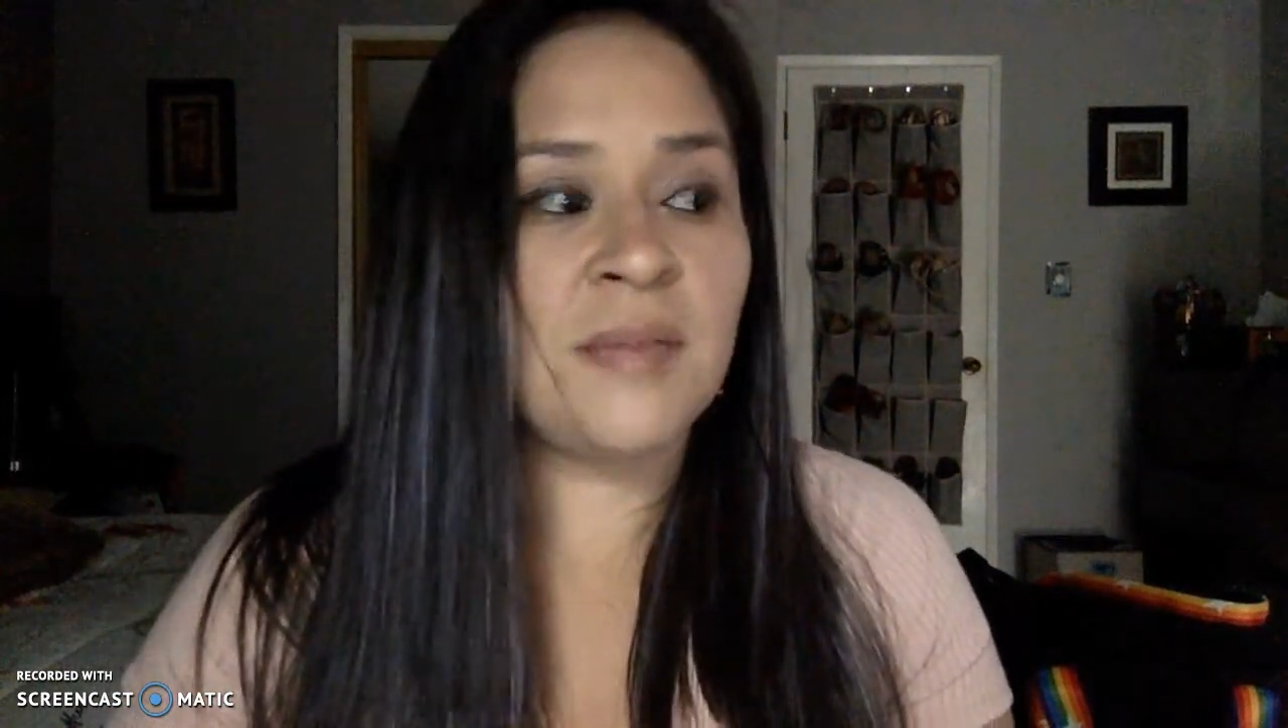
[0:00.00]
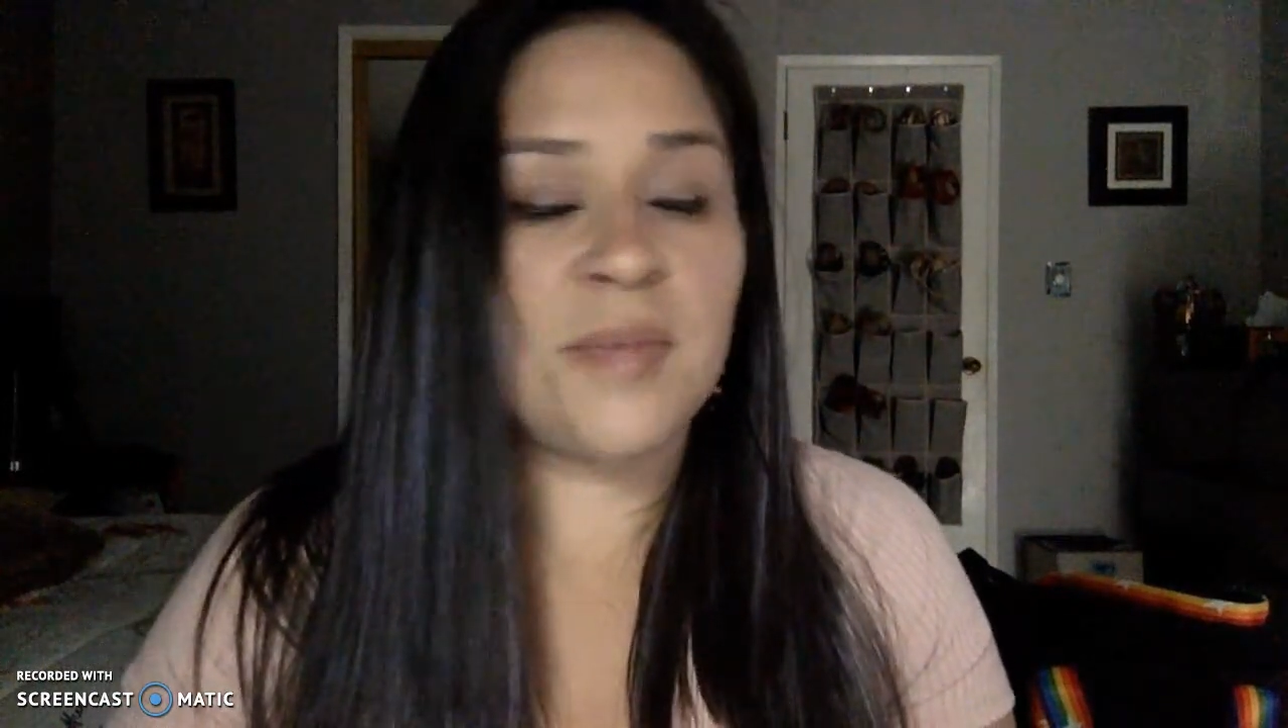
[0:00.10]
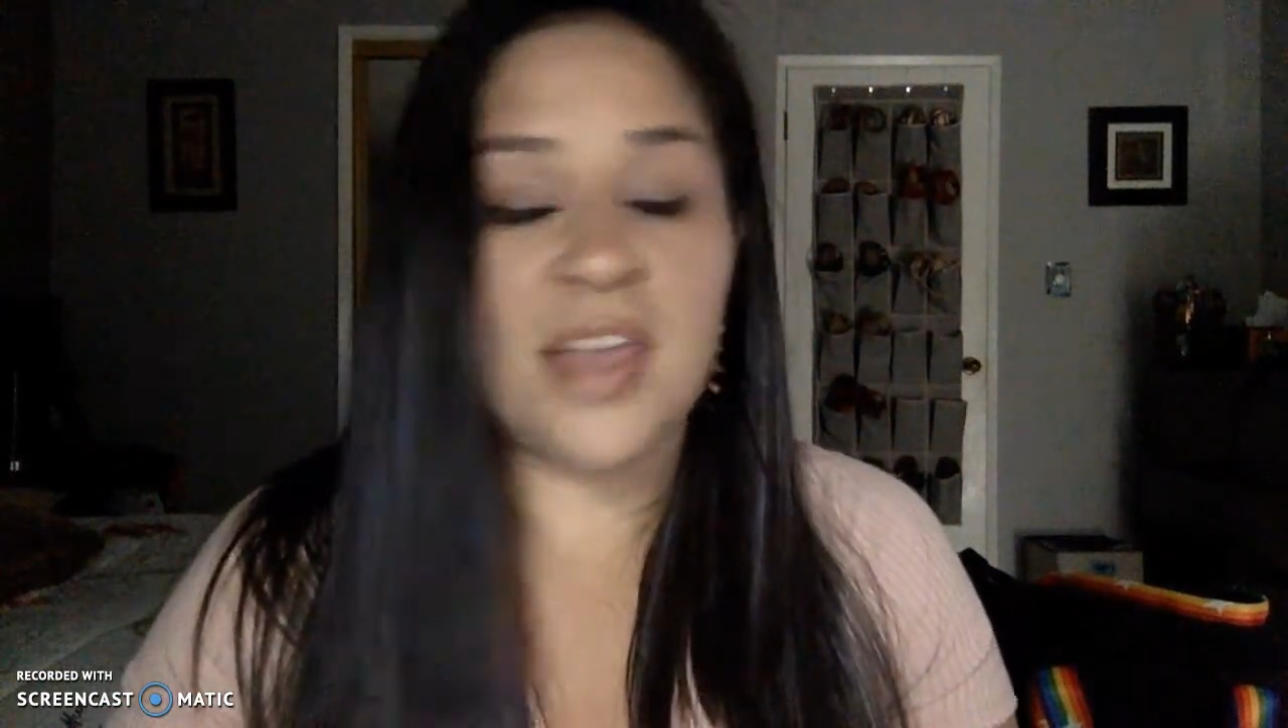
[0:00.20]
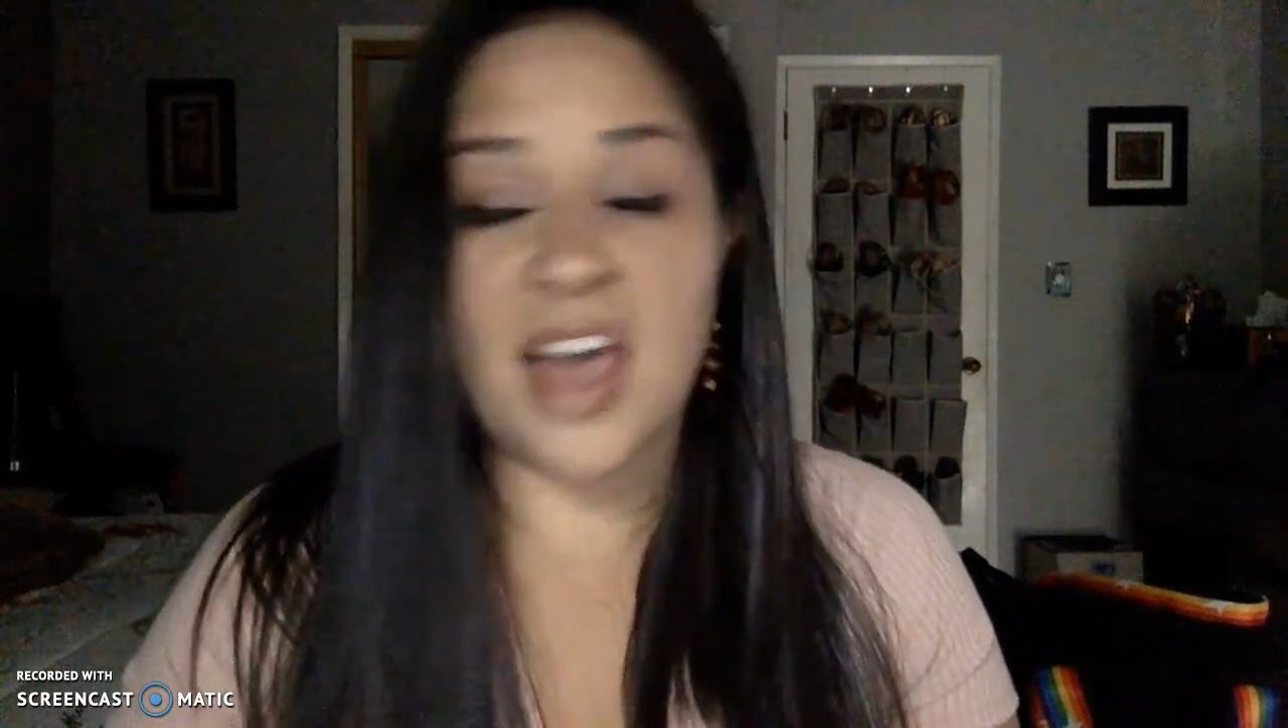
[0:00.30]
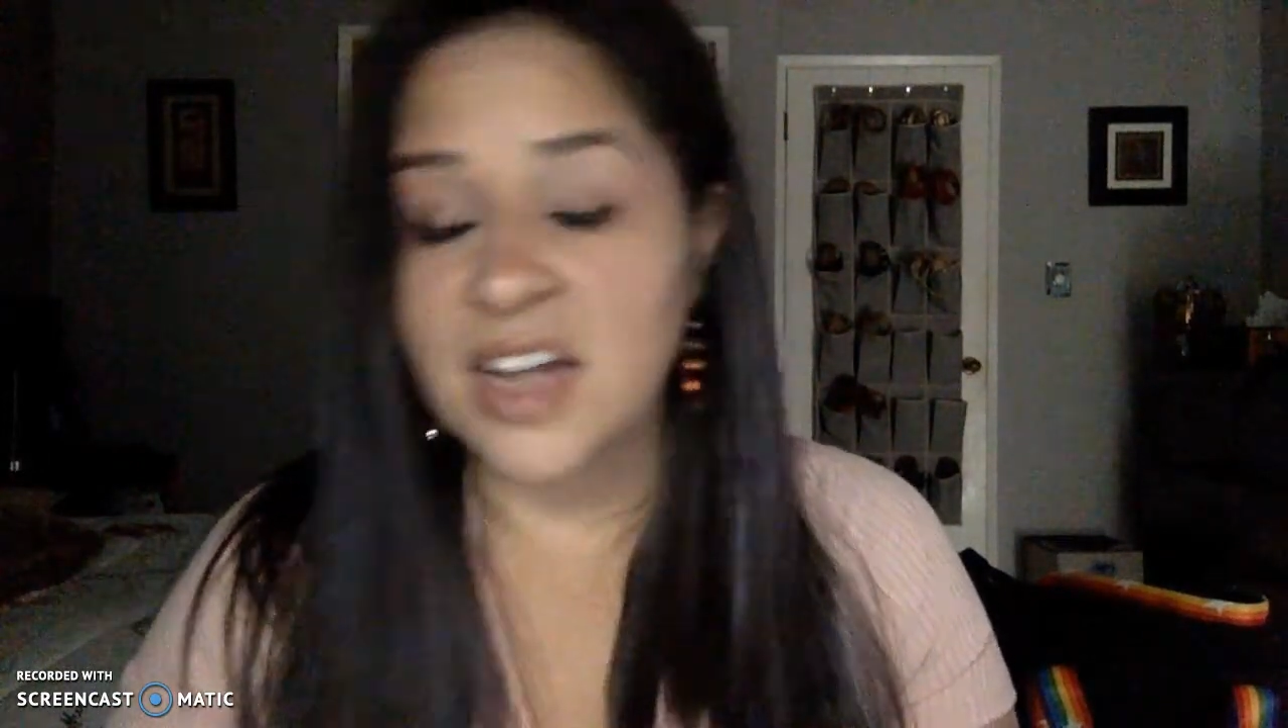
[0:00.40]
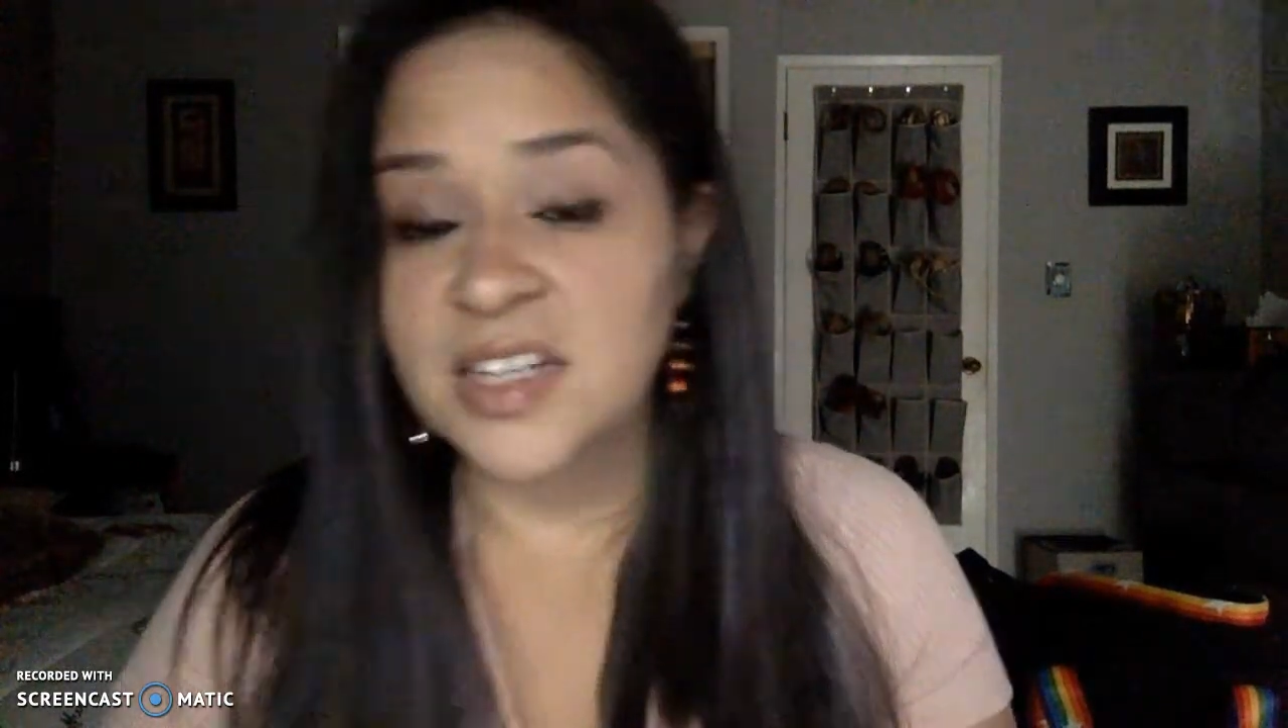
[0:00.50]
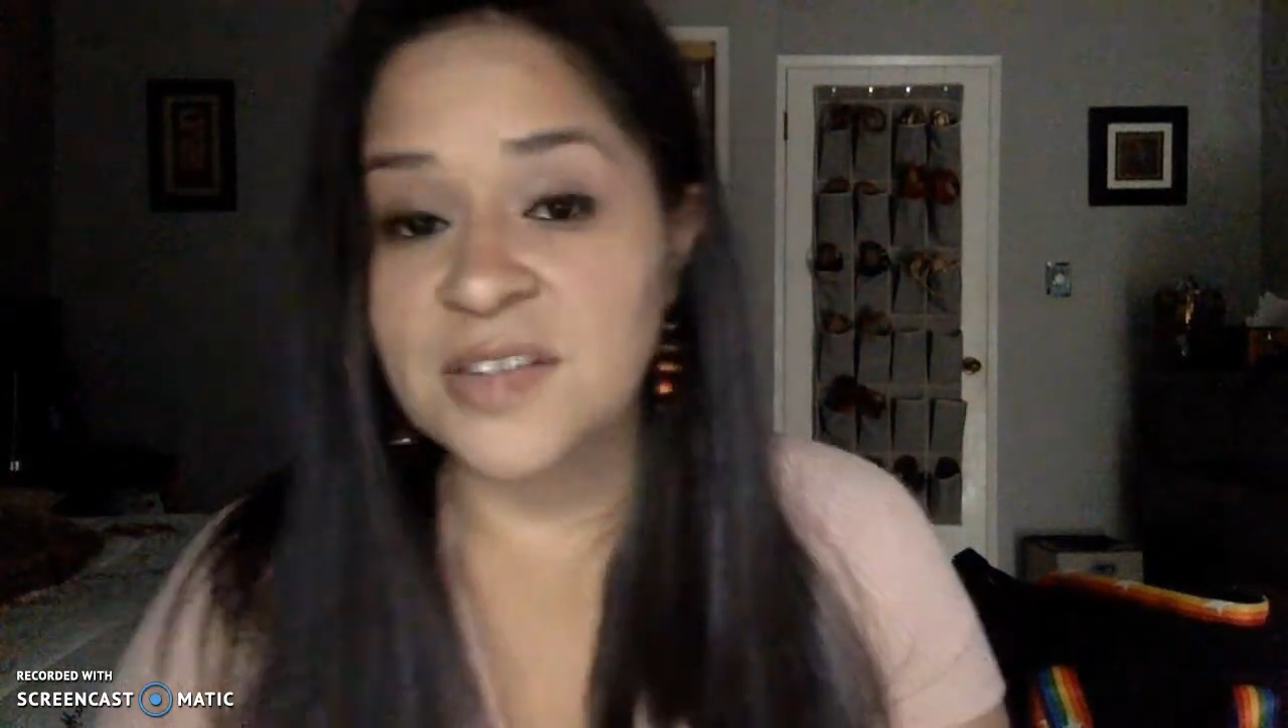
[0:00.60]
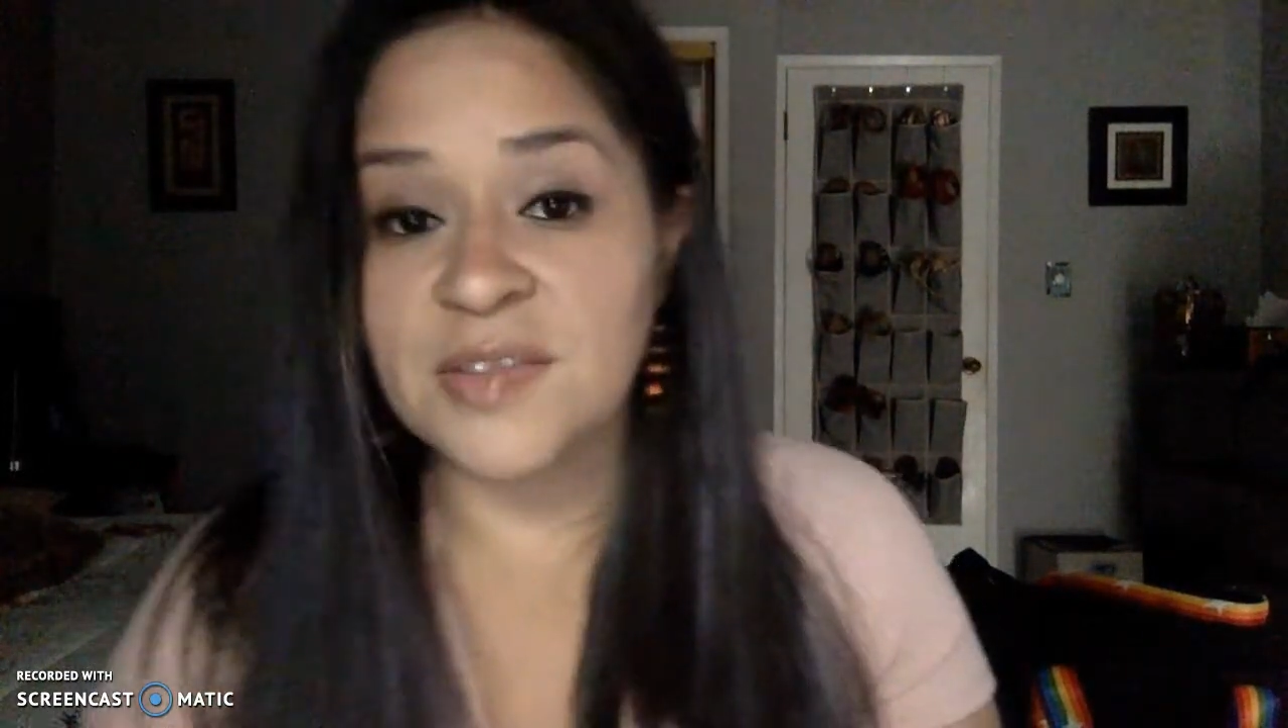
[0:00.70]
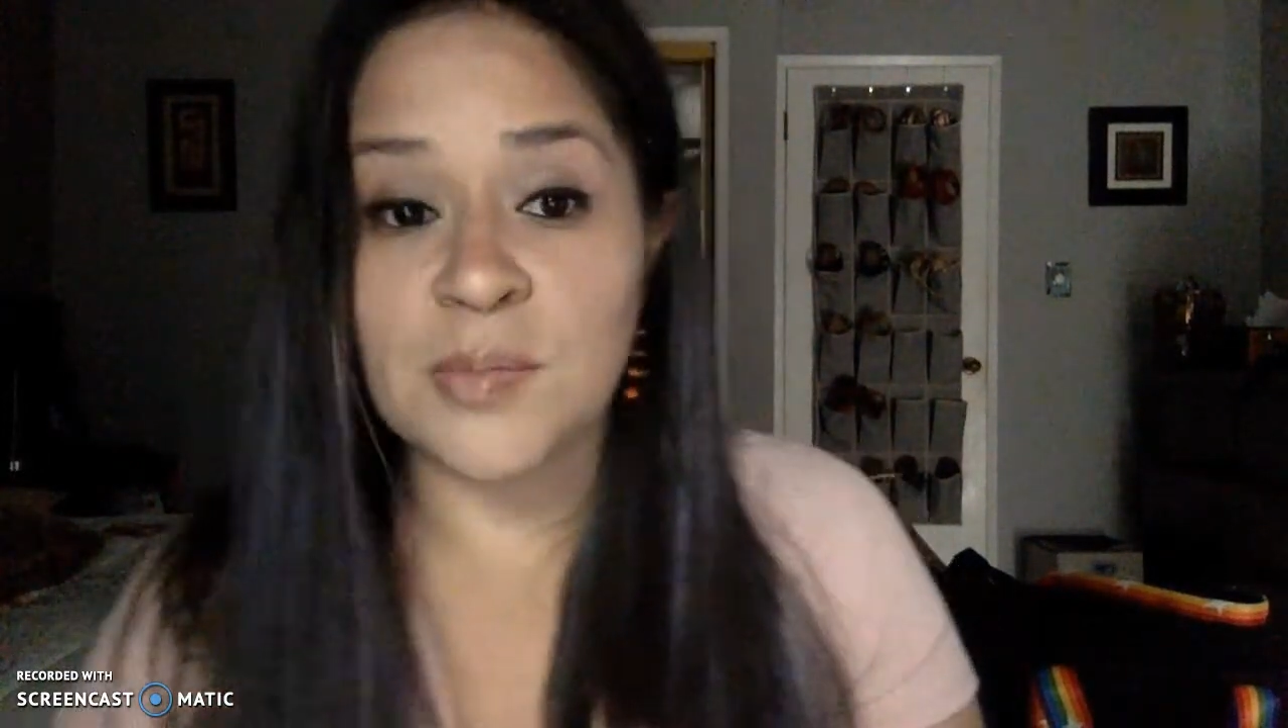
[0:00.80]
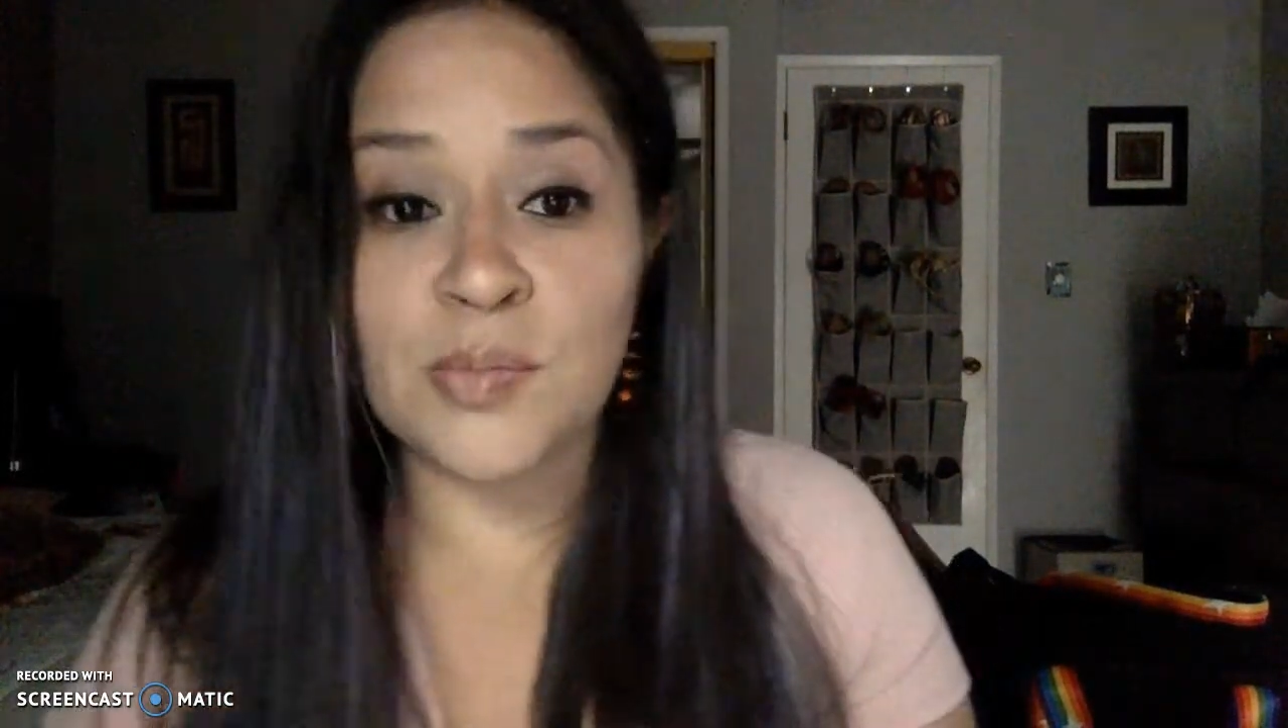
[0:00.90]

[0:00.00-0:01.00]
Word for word: be actively